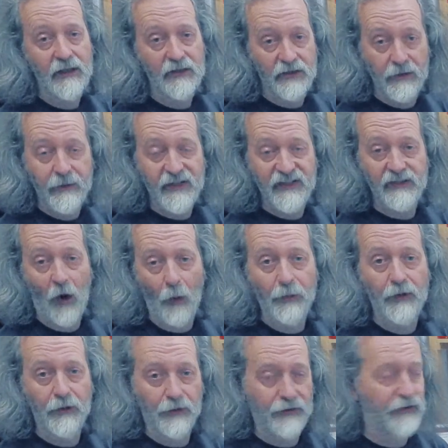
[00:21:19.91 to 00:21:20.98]
doing stop
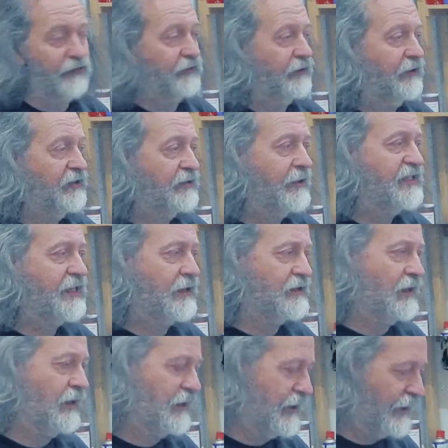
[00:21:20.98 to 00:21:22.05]
chords. So it sounds
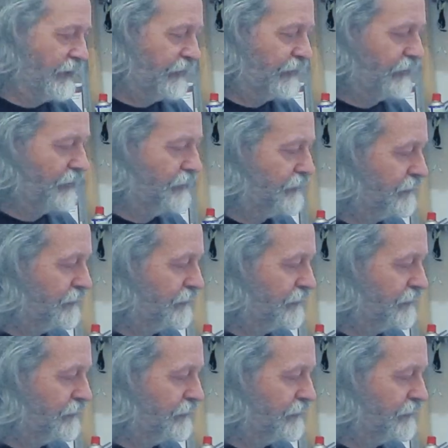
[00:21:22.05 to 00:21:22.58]
like this.